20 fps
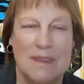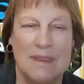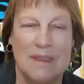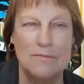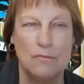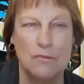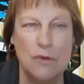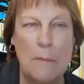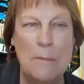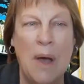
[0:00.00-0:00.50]

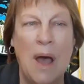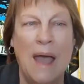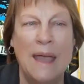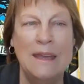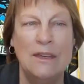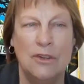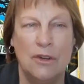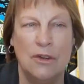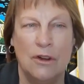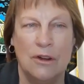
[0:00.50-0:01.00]

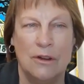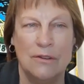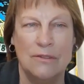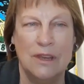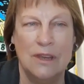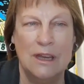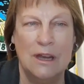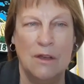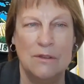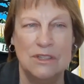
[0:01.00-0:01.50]
reminder,
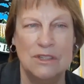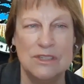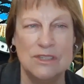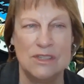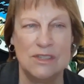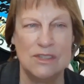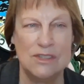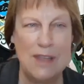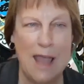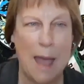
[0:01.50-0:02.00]
just
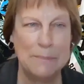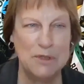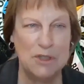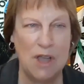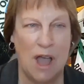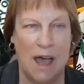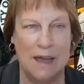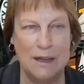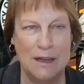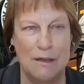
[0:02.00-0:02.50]
a
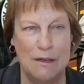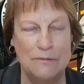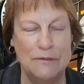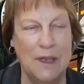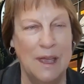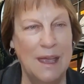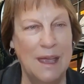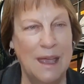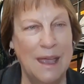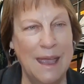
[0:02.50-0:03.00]
snapshot of,
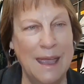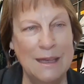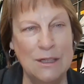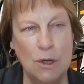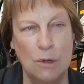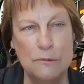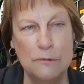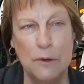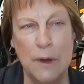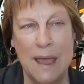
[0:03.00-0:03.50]
hey,
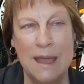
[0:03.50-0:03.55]
don't forget